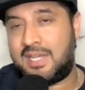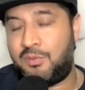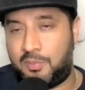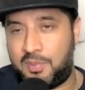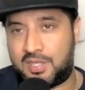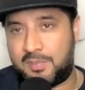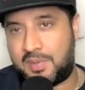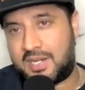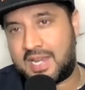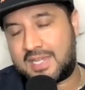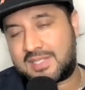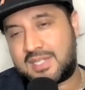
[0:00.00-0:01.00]
He will be on the
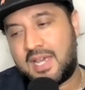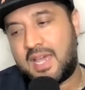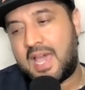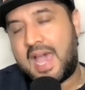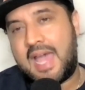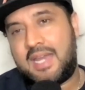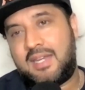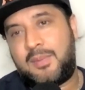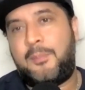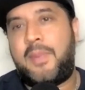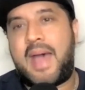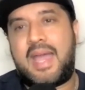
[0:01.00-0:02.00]
podcast and
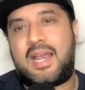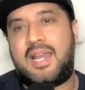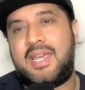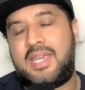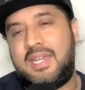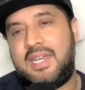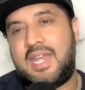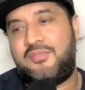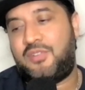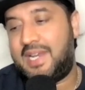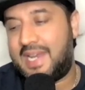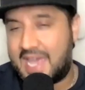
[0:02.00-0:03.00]
back like he
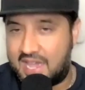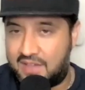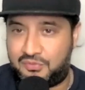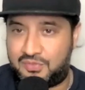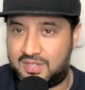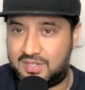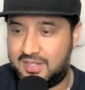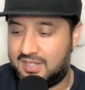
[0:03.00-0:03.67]
never left.